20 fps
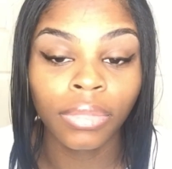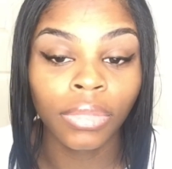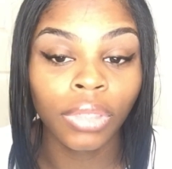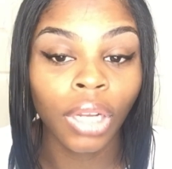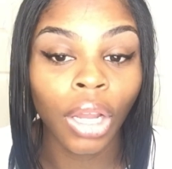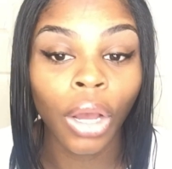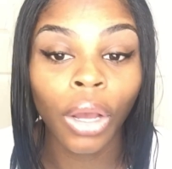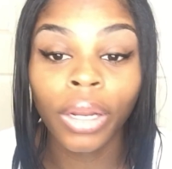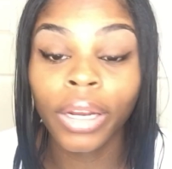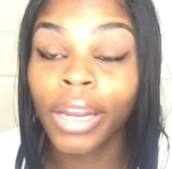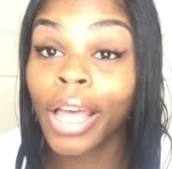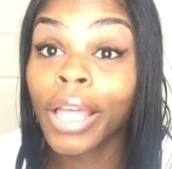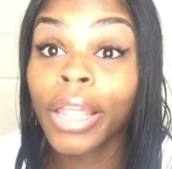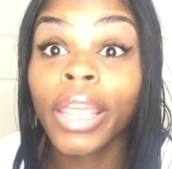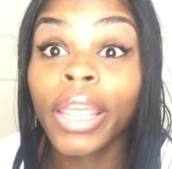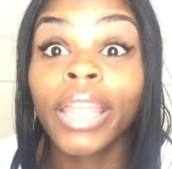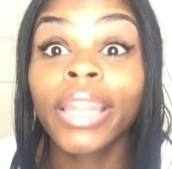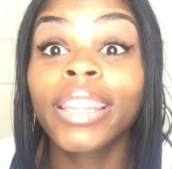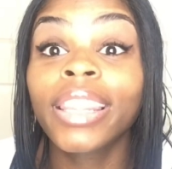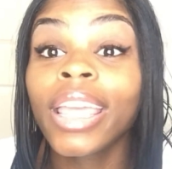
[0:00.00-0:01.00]
no. And
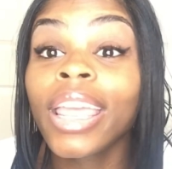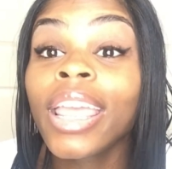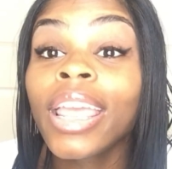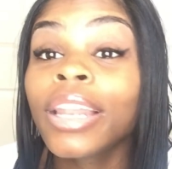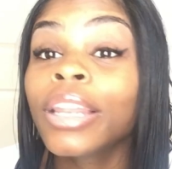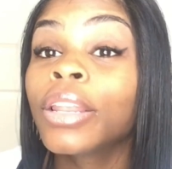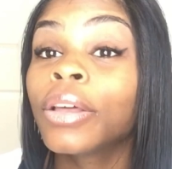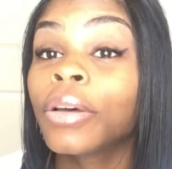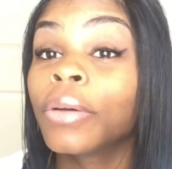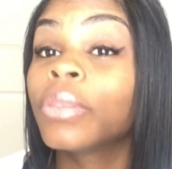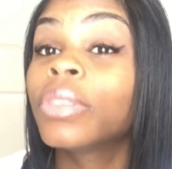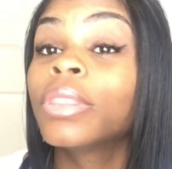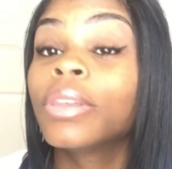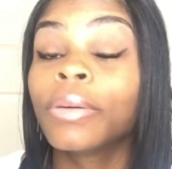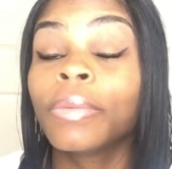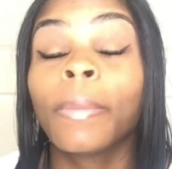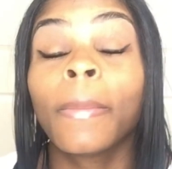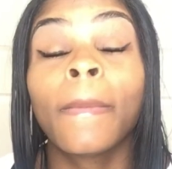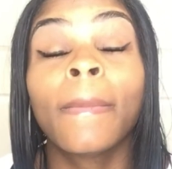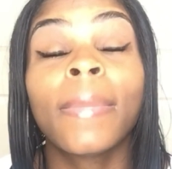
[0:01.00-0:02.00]
then
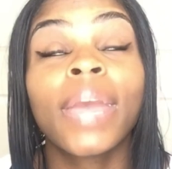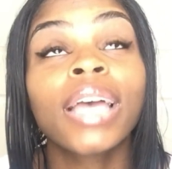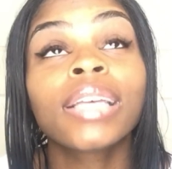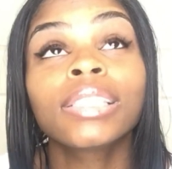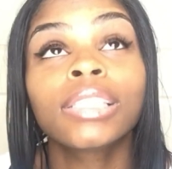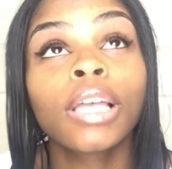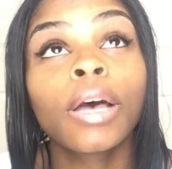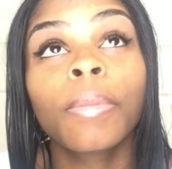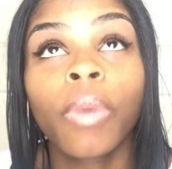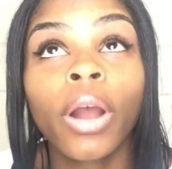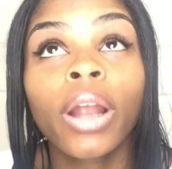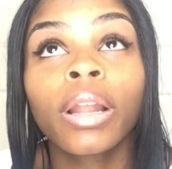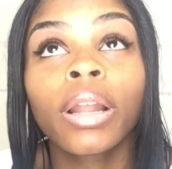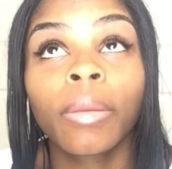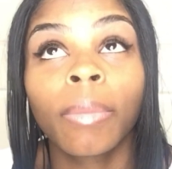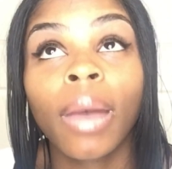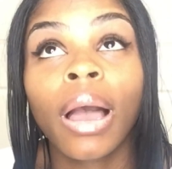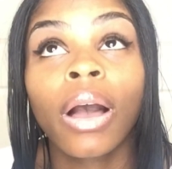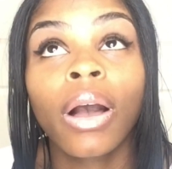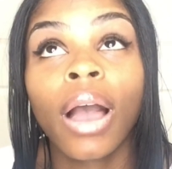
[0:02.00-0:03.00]
the messed up part
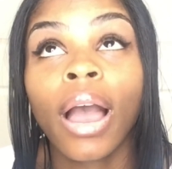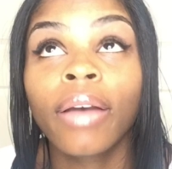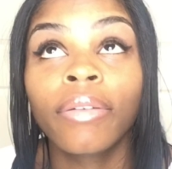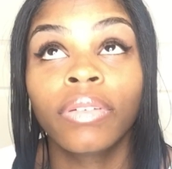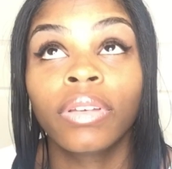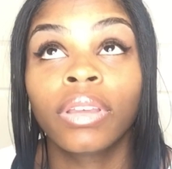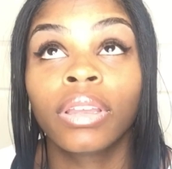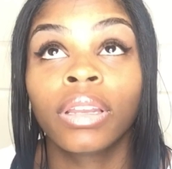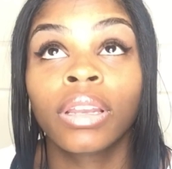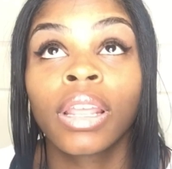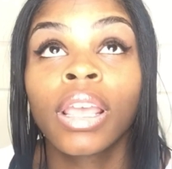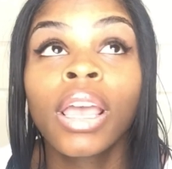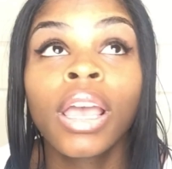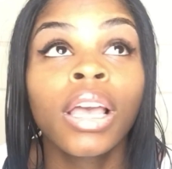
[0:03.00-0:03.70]
about having